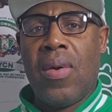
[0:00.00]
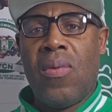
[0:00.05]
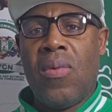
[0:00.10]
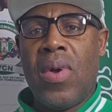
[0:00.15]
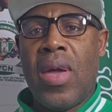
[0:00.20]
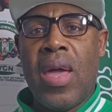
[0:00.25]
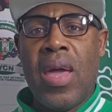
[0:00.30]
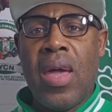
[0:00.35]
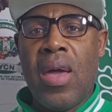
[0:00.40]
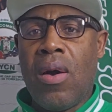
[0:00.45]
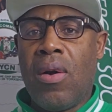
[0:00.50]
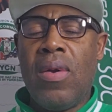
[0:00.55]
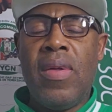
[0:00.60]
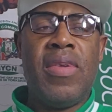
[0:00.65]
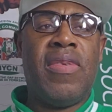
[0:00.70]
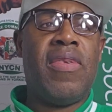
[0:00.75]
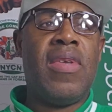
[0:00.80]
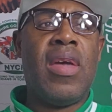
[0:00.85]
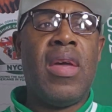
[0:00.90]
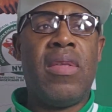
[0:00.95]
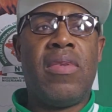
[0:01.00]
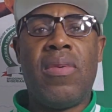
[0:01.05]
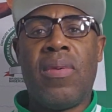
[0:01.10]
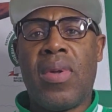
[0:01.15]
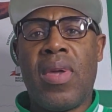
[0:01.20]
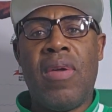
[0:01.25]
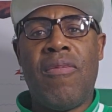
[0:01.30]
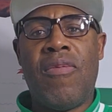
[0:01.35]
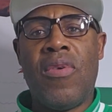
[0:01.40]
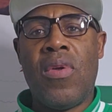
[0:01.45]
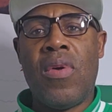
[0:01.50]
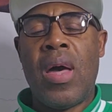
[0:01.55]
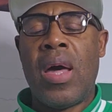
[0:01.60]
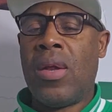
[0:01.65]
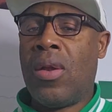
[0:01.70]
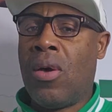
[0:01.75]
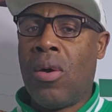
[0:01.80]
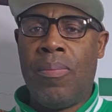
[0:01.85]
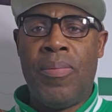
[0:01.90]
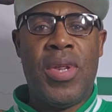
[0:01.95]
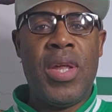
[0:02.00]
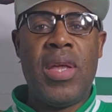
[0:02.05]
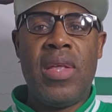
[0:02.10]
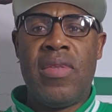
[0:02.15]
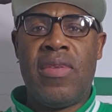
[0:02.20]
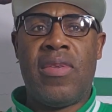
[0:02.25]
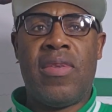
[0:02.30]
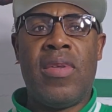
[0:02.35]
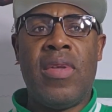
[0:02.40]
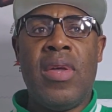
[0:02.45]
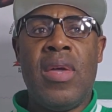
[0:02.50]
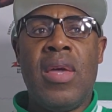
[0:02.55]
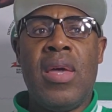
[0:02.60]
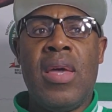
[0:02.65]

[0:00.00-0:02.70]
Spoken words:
we're always here to give you an update